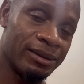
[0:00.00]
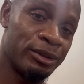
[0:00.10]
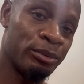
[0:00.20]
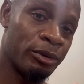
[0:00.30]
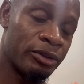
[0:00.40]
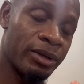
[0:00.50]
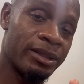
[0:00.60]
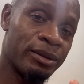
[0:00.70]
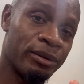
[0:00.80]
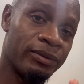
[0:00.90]
too much rice
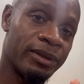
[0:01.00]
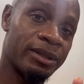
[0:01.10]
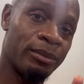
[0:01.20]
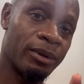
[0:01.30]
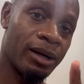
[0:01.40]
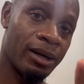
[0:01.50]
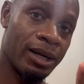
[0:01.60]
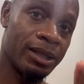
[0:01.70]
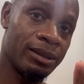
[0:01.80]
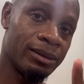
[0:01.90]
not good for your stomach,
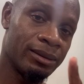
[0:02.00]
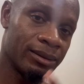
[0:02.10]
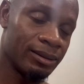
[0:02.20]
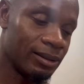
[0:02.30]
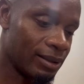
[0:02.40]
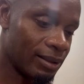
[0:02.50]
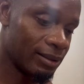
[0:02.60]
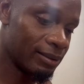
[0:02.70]
alright? Yeah.